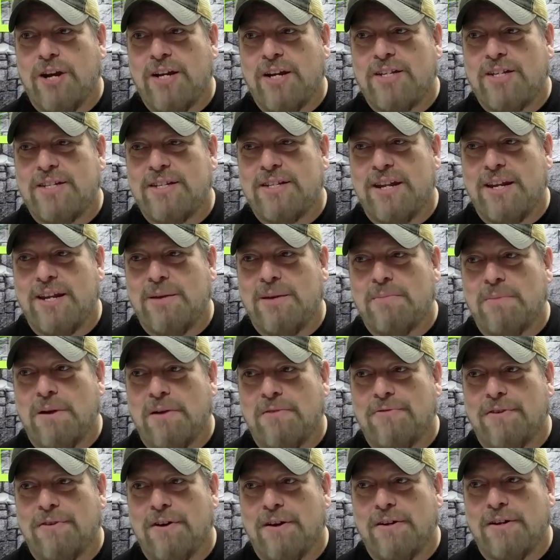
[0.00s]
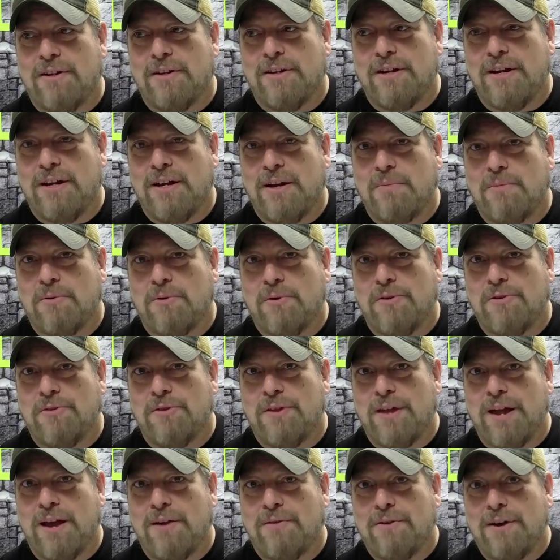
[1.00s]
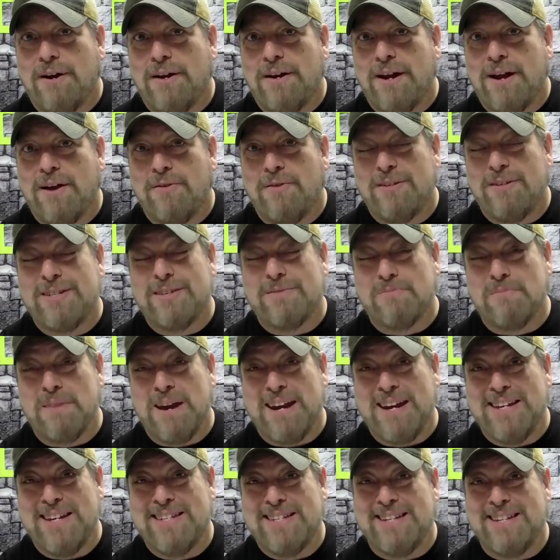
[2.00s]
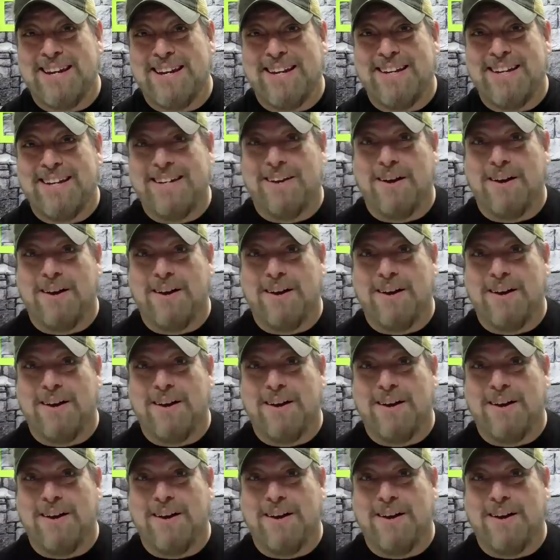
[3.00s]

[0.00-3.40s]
Jade City by Fonda Lee. I'm going through that right now. It's amazing.